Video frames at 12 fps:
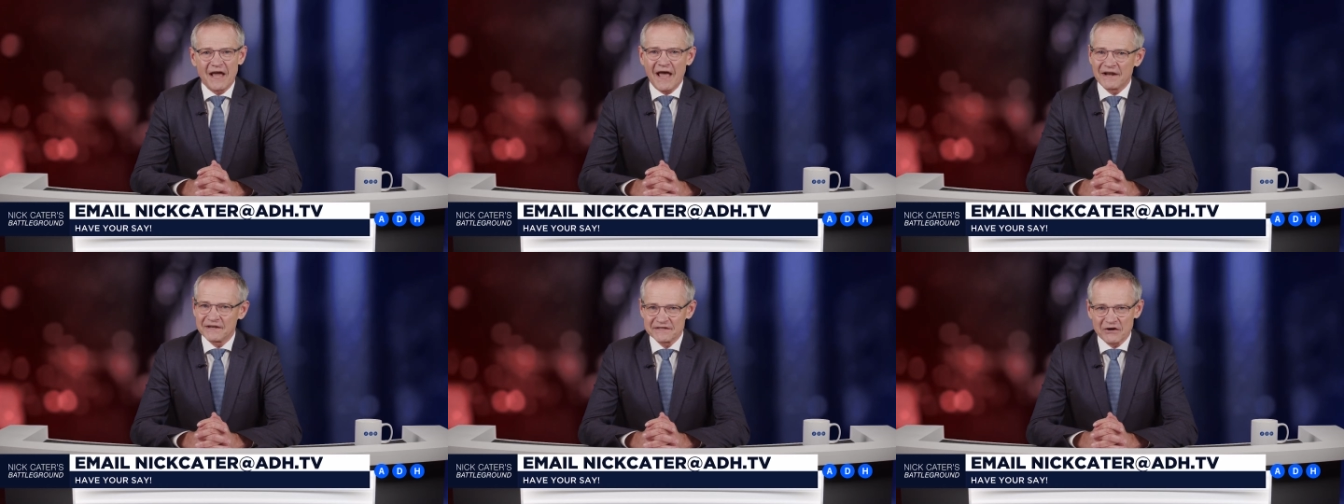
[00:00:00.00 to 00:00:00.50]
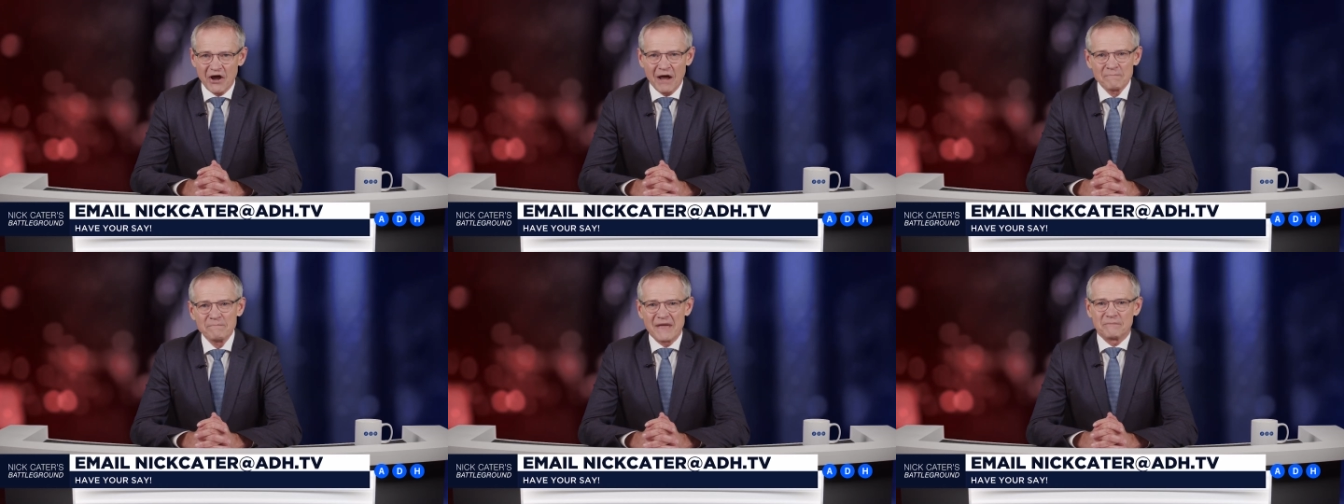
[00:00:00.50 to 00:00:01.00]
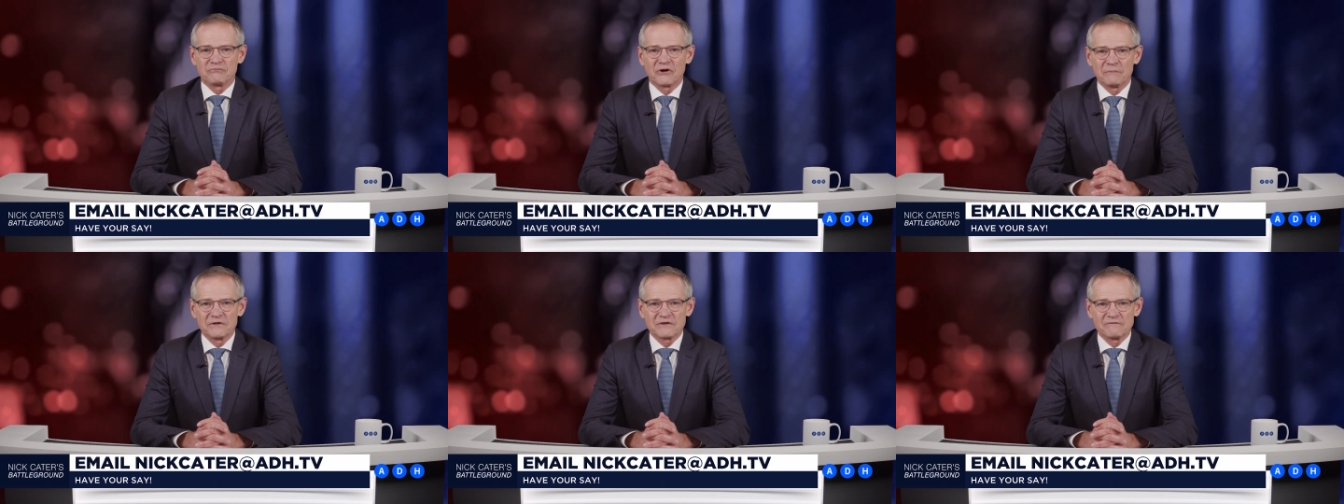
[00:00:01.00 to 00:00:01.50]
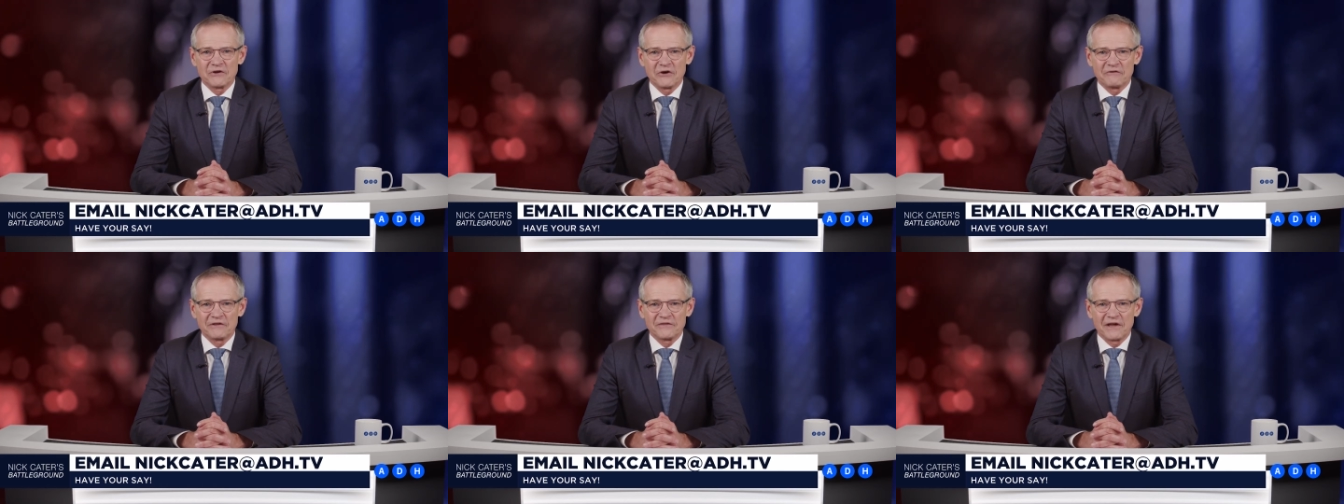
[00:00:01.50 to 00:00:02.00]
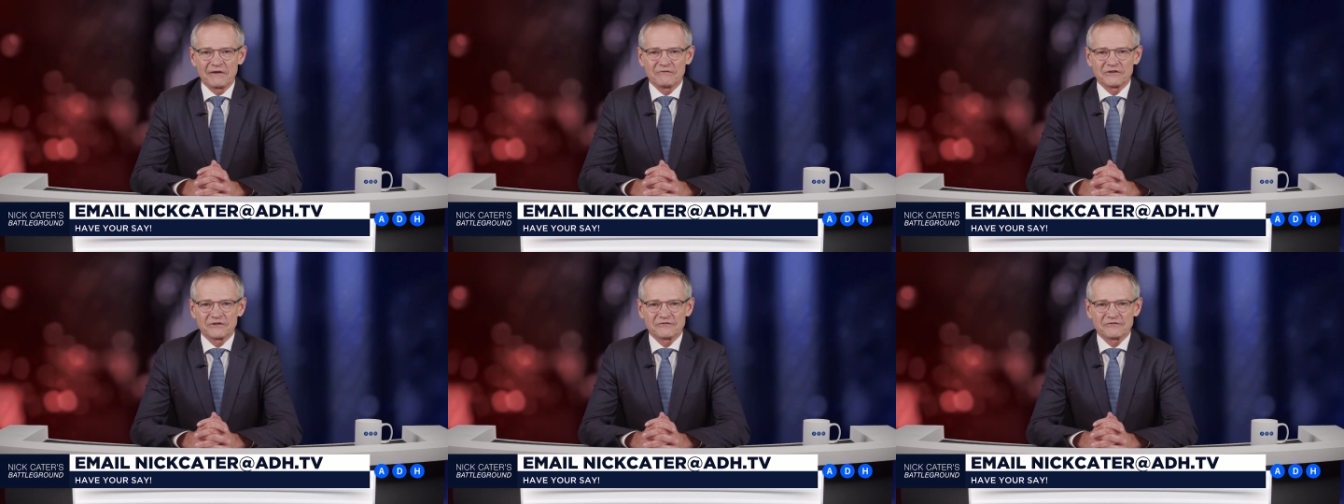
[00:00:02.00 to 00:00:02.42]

and his unmet promise of lowering the average